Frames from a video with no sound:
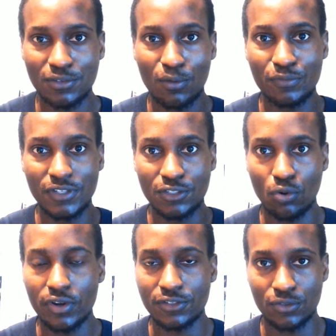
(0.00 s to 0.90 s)
of the
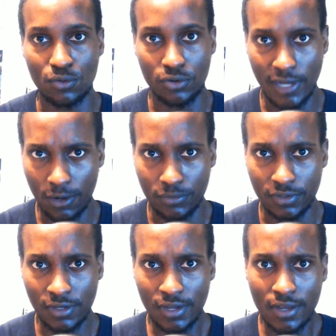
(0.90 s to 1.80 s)
token to go down.
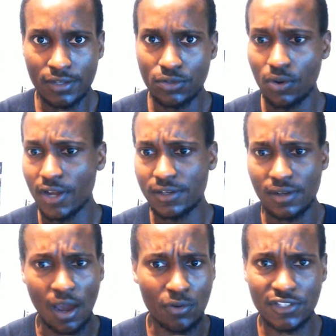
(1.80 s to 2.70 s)
So, and
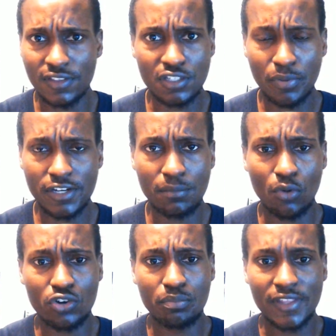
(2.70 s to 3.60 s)
I was in this panic
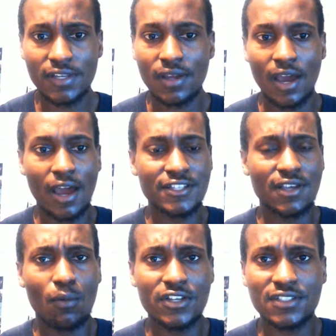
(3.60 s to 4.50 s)
mode, but then as I
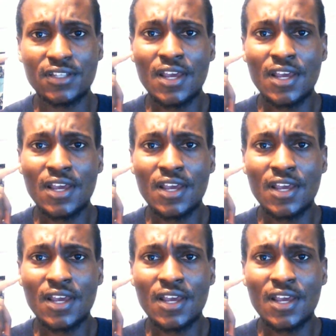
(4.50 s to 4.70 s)
was